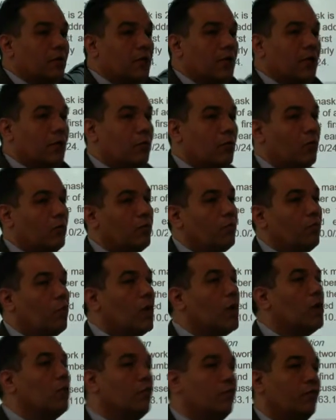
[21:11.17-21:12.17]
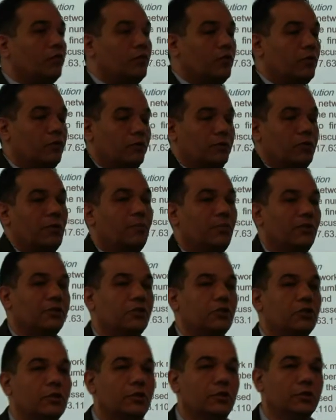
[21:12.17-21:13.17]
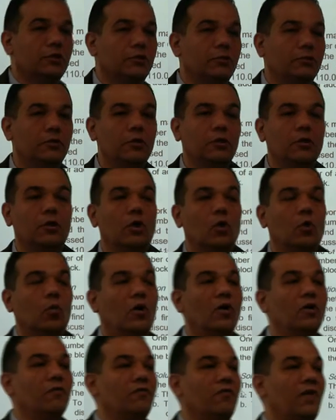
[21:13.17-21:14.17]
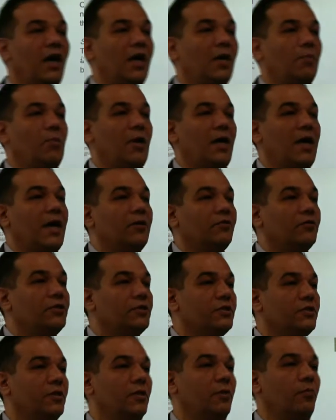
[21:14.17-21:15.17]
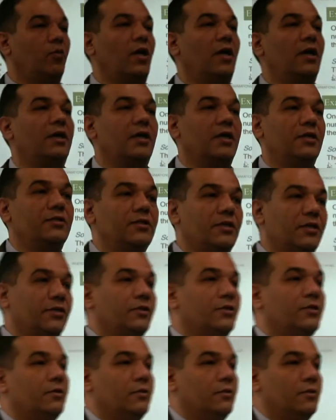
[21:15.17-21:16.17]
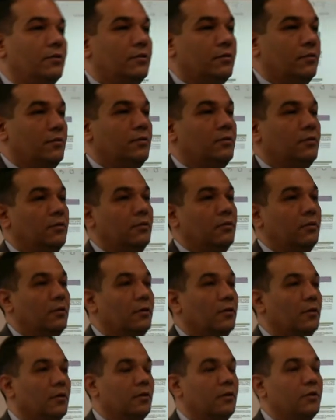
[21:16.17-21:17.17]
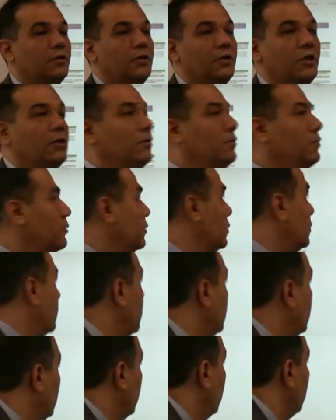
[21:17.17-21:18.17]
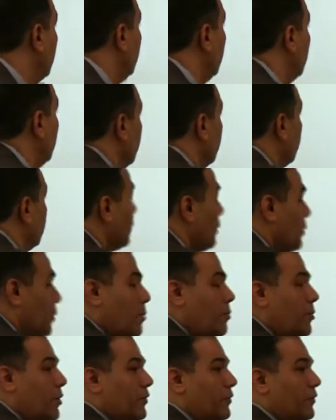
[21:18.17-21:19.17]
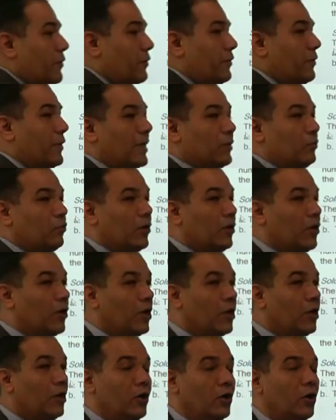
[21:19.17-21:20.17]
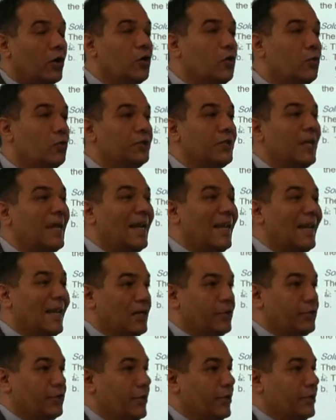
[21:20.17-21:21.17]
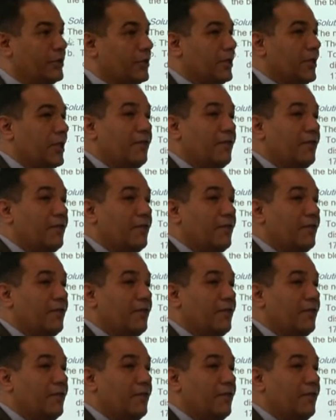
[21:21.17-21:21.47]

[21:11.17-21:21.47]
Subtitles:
Okay? Somebody told you one of the IP addresses in the block is this. So remember that we are using classless.